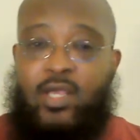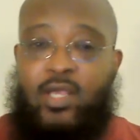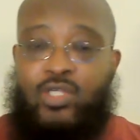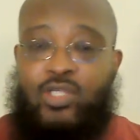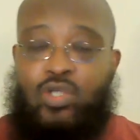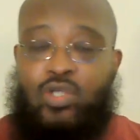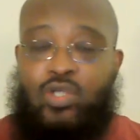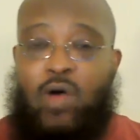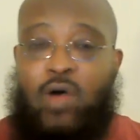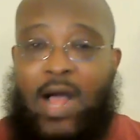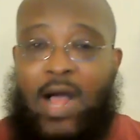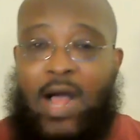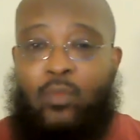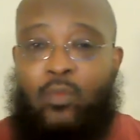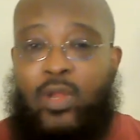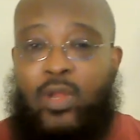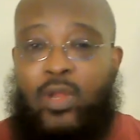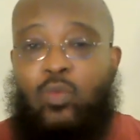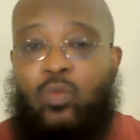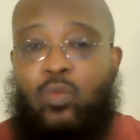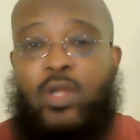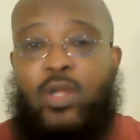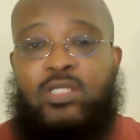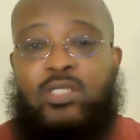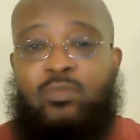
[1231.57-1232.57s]
So I
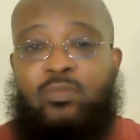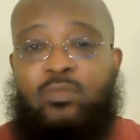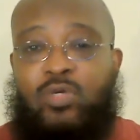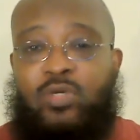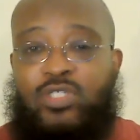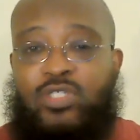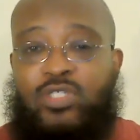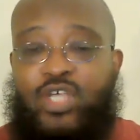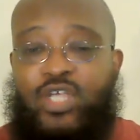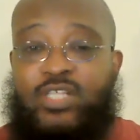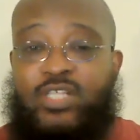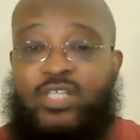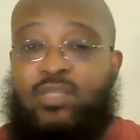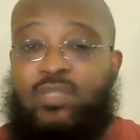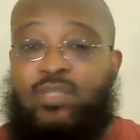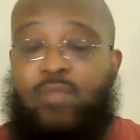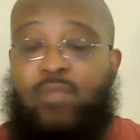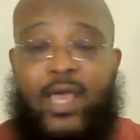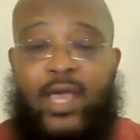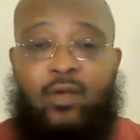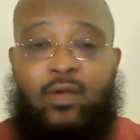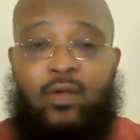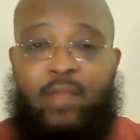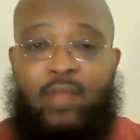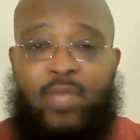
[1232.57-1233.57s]
really wanted to shed some
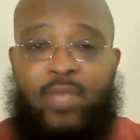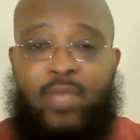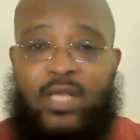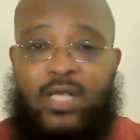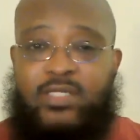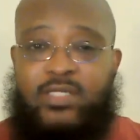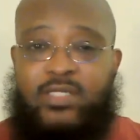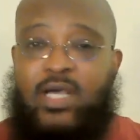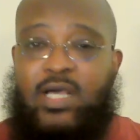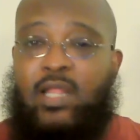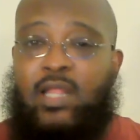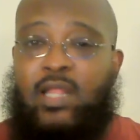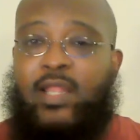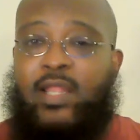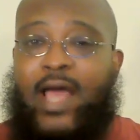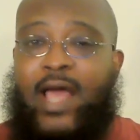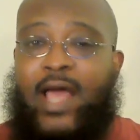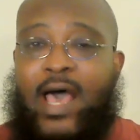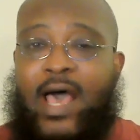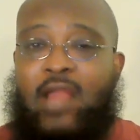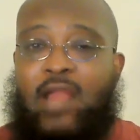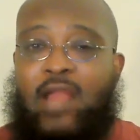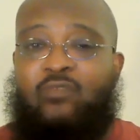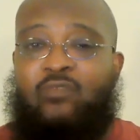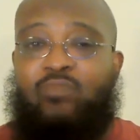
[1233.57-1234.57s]
light on that, because there are a
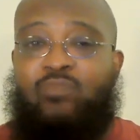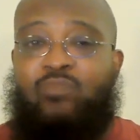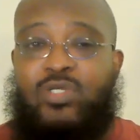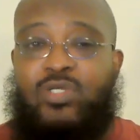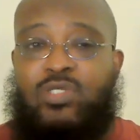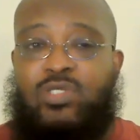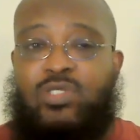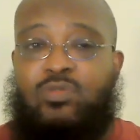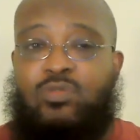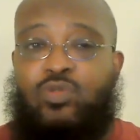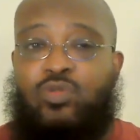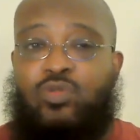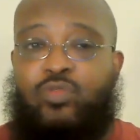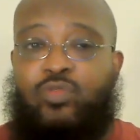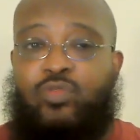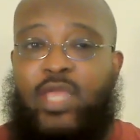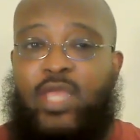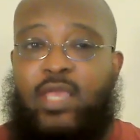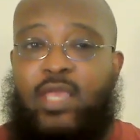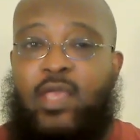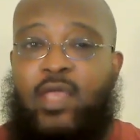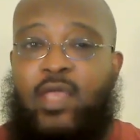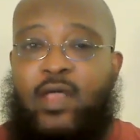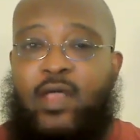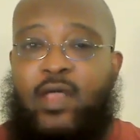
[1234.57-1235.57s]
lot of Muslims who
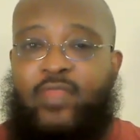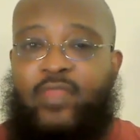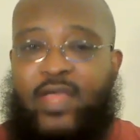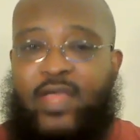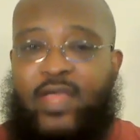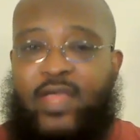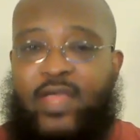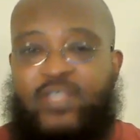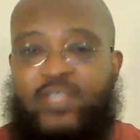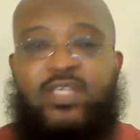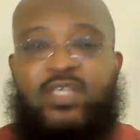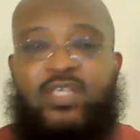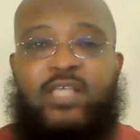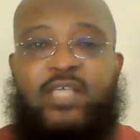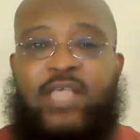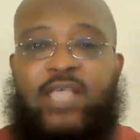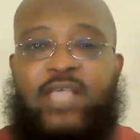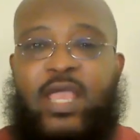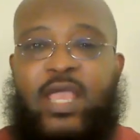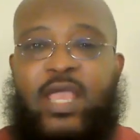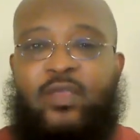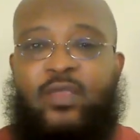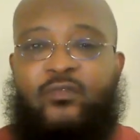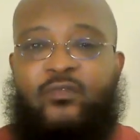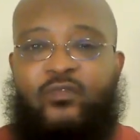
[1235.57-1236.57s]
think that this is
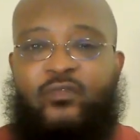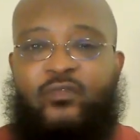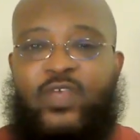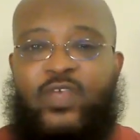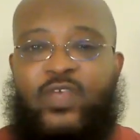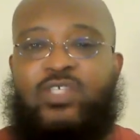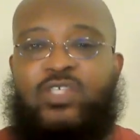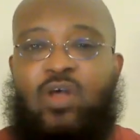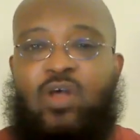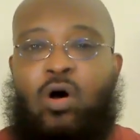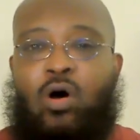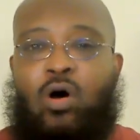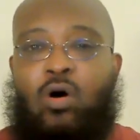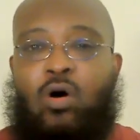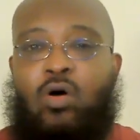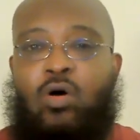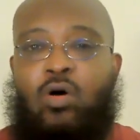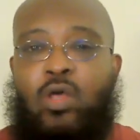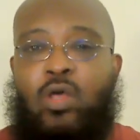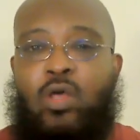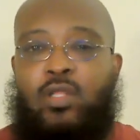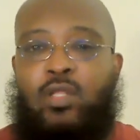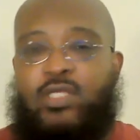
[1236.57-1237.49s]
a fix-all.